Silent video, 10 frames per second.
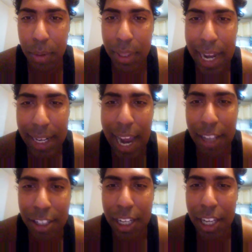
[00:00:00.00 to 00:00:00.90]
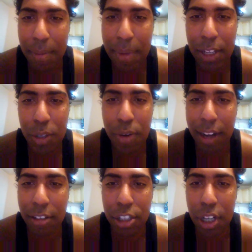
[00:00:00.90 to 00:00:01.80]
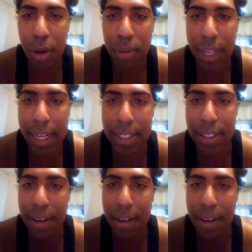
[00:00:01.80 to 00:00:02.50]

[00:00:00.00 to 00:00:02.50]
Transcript: With that casting, it makes you crack the joke like,